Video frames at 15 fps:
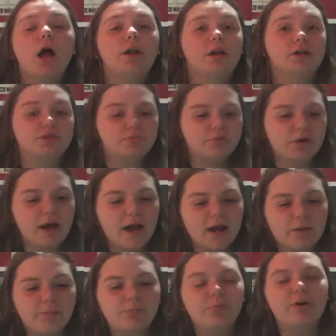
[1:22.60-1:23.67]
Not to
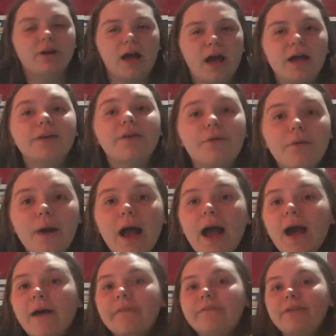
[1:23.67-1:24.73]
brag, but I do
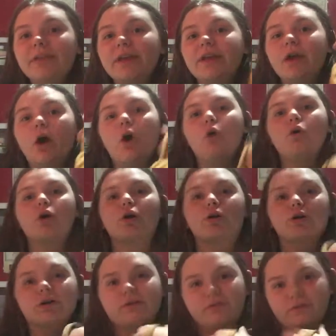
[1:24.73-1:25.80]
have the Ochre
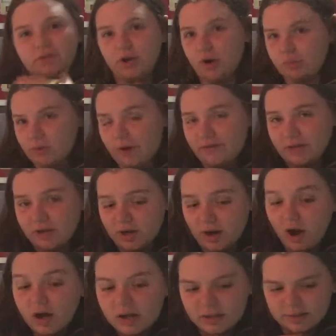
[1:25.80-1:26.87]
Fjallraven
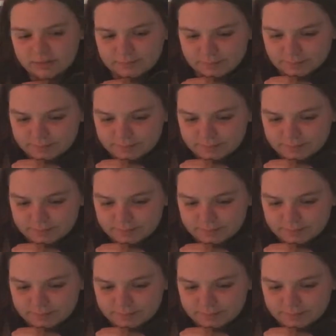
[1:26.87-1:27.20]
Kanken.